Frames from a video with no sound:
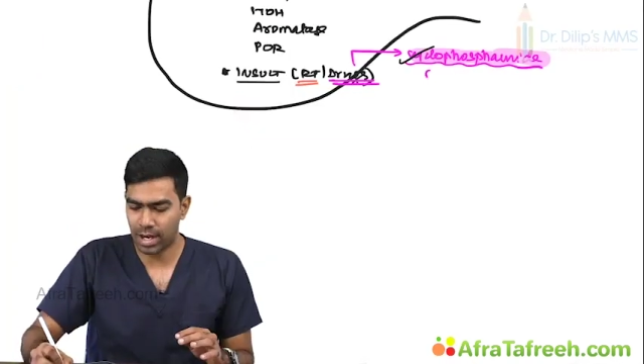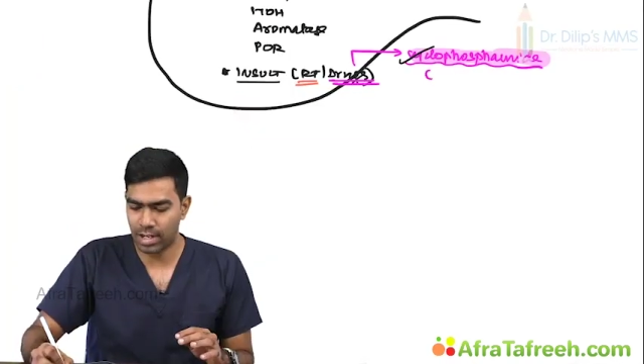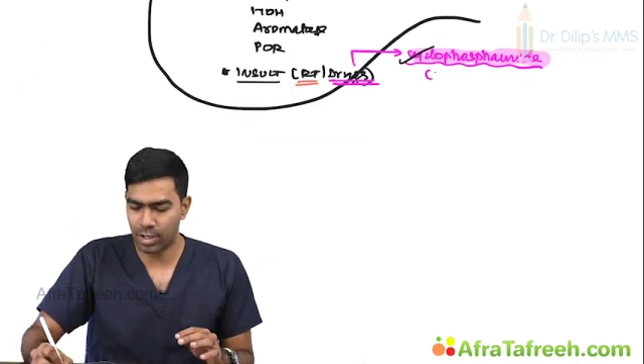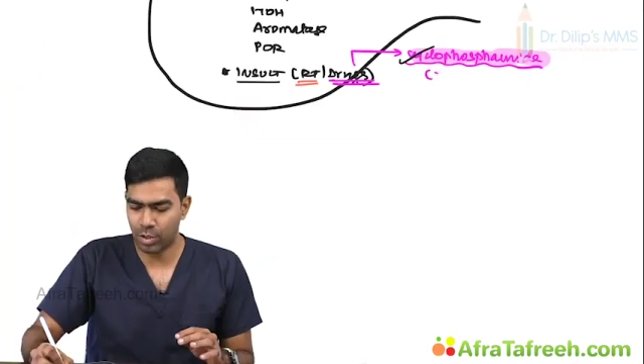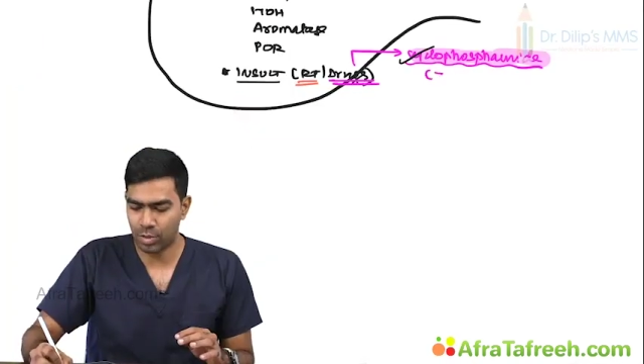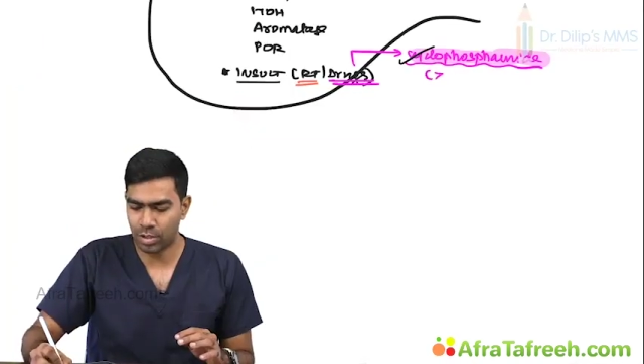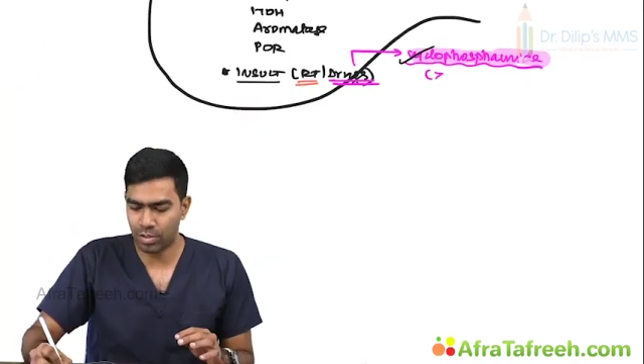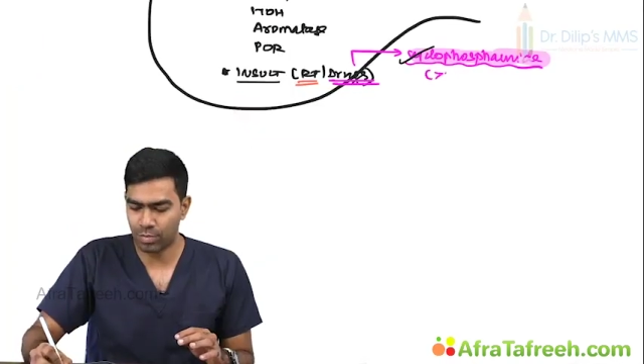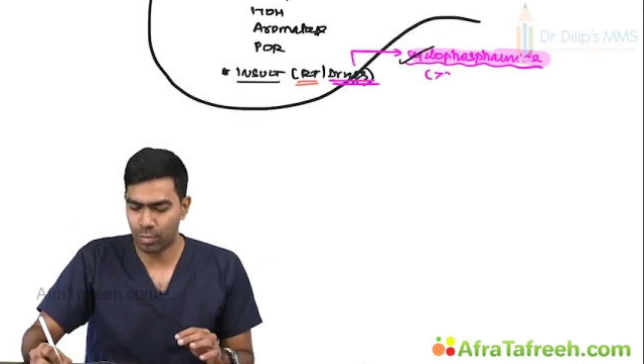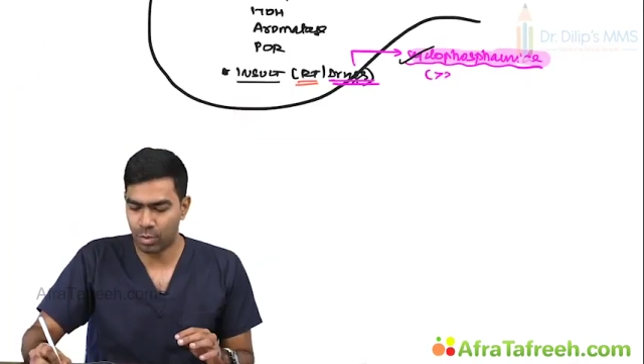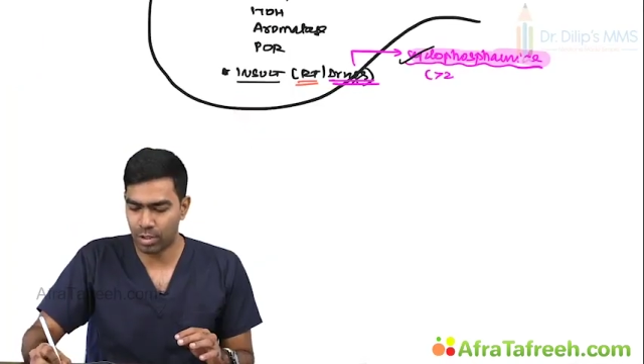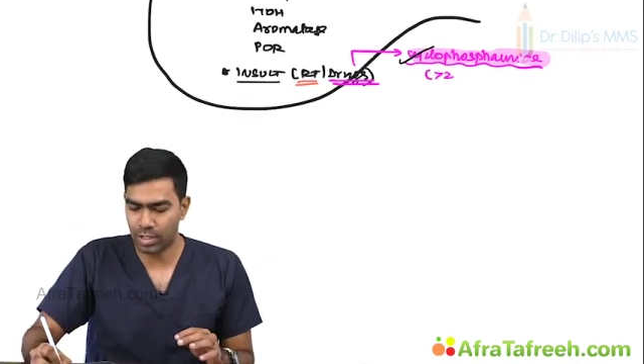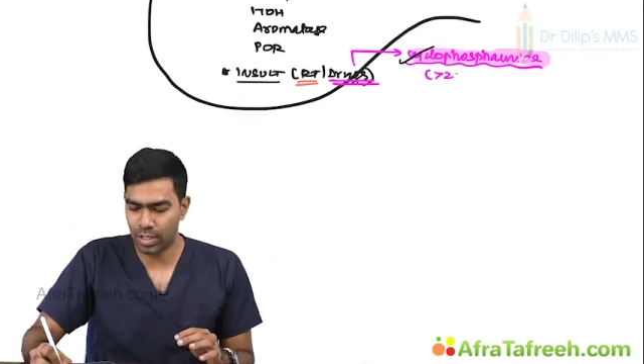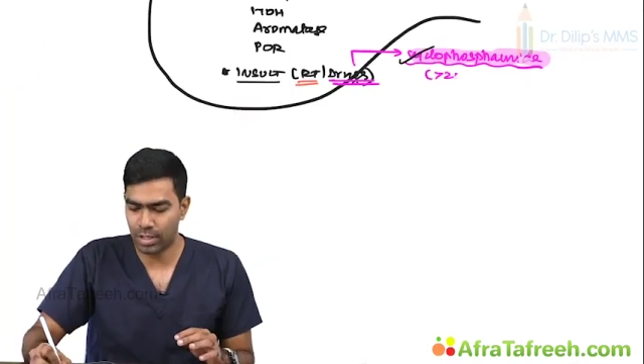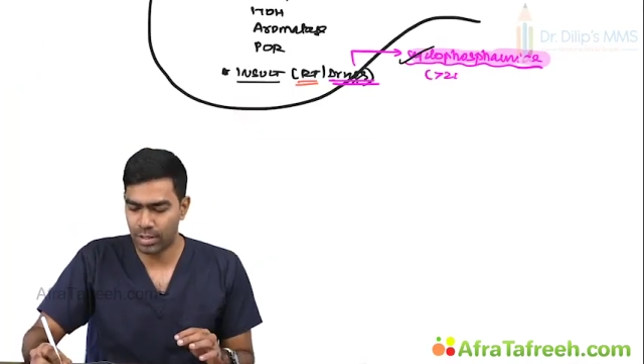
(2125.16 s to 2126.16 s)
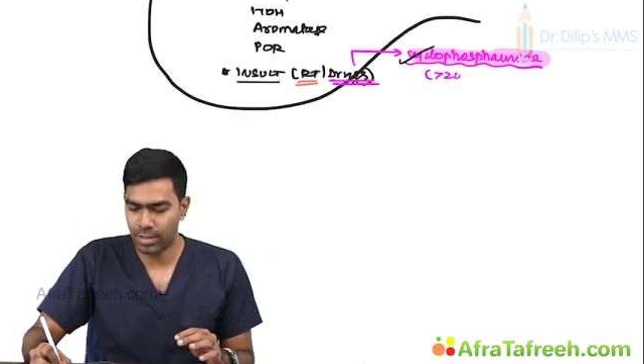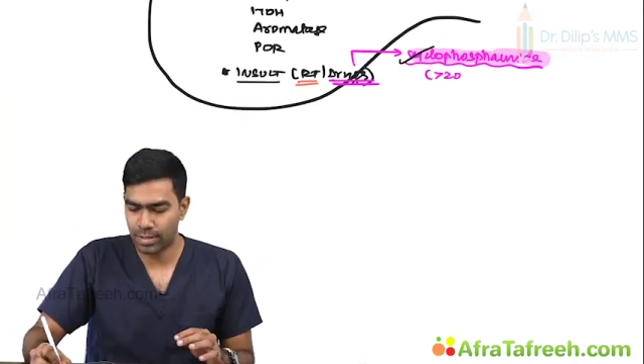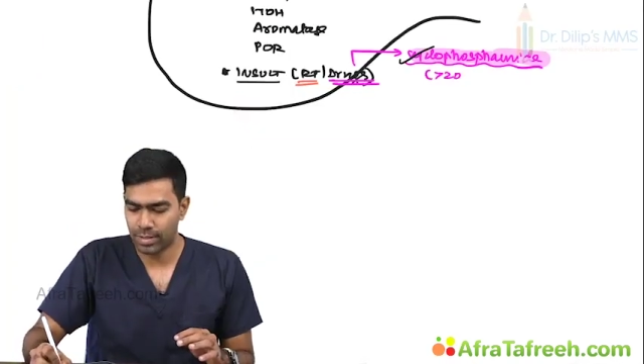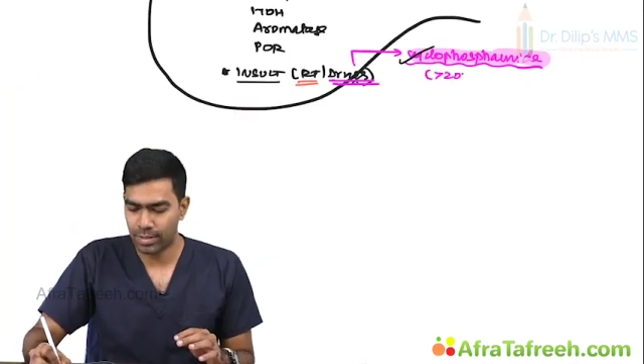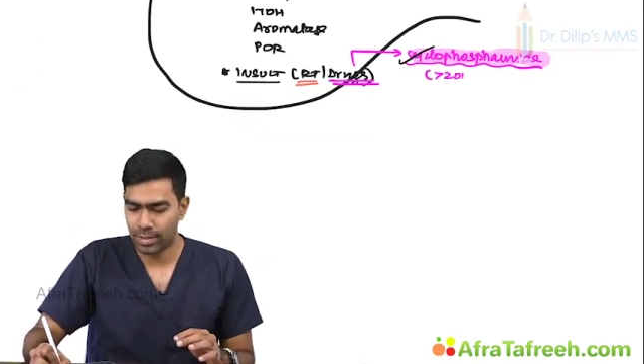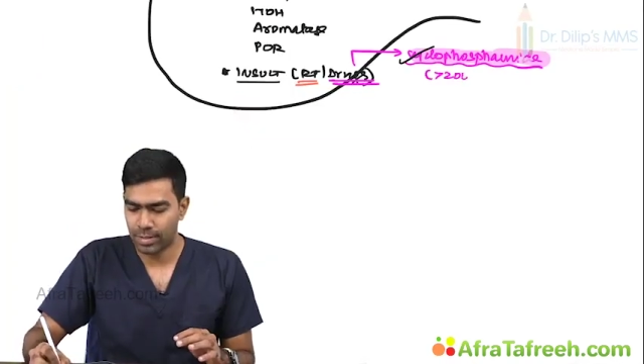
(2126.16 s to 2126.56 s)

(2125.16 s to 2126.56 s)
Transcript: at a dose of more than